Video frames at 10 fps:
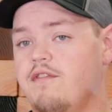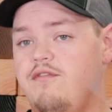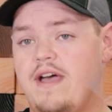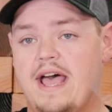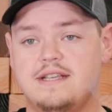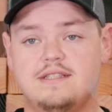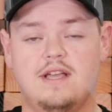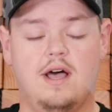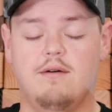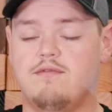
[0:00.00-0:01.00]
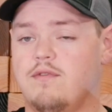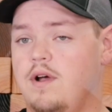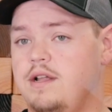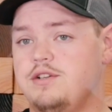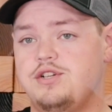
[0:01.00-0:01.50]
fast
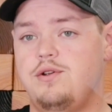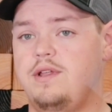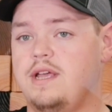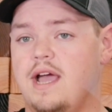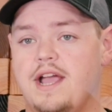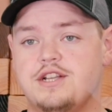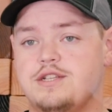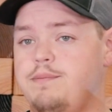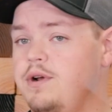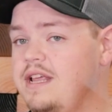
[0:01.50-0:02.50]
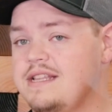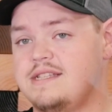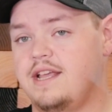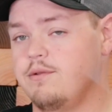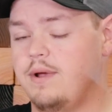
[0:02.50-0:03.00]
upfront shooting, I can just put it
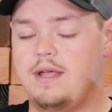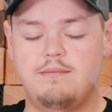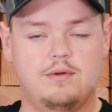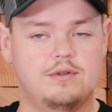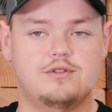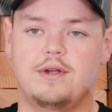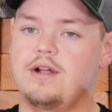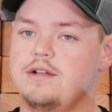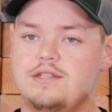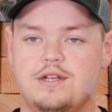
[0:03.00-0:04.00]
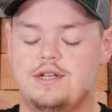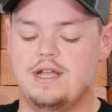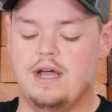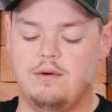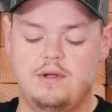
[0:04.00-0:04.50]
inside the ring, pull the trigger, and it's good to
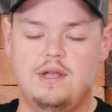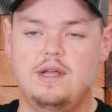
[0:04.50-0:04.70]
go.